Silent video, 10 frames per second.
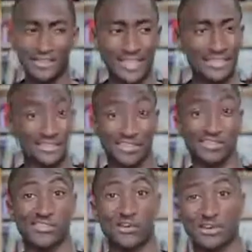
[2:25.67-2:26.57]
That's
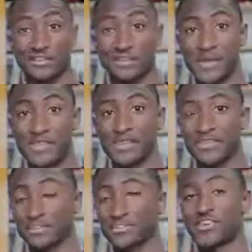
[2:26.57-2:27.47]
concerning to me
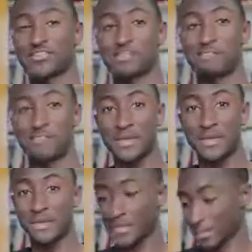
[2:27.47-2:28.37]
that there's such a
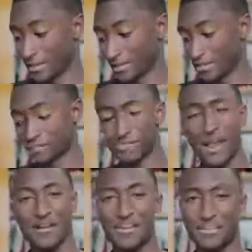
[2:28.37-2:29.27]
big
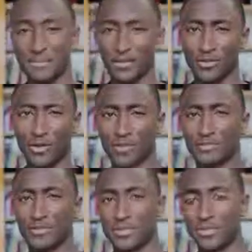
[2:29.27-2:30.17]
disparity in the build quality
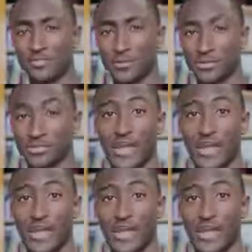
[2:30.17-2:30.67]
between these phones.